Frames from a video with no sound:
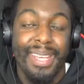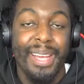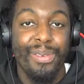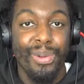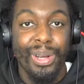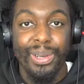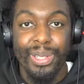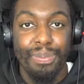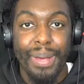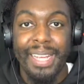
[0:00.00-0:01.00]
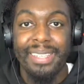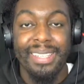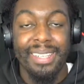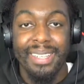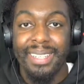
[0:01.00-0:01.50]
everyone looks
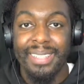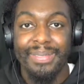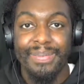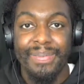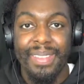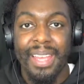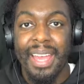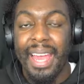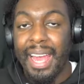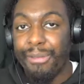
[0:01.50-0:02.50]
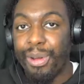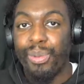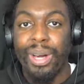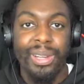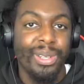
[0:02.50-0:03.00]
basic.
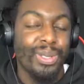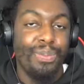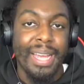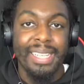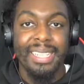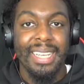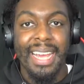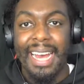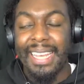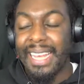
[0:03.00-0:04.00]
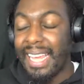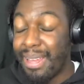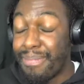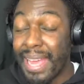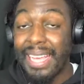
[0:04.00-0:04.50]
Everyone looks basic, and
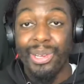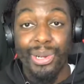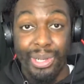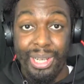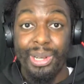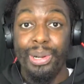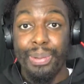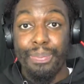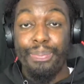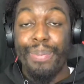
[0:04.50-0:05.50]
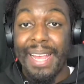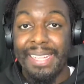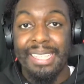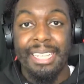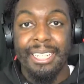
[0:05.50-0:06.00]
he made Hooker look
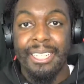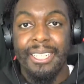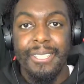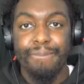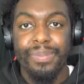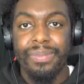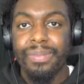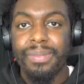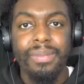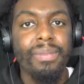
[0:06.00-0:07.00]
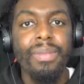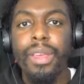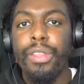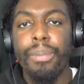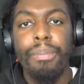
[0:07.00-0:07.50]
basic.
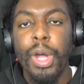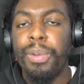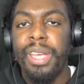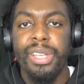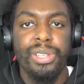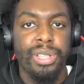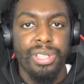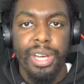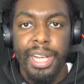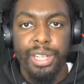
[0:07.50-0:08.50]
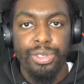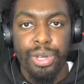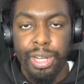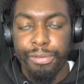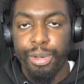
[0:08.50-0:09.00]
The moment he took side
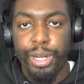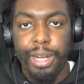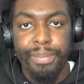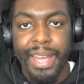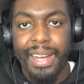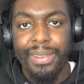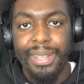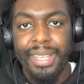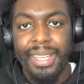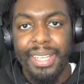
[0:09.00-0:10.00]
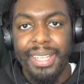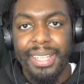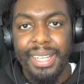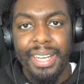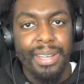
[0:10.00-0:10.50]
control after he got him down,
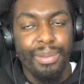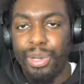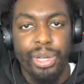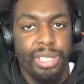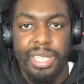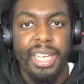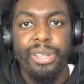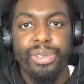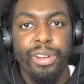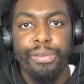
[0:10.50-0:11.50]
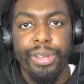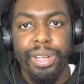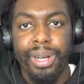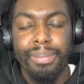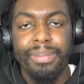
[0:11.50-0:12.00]
you could see he was going for the
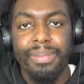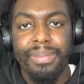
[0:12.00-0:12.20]
arm.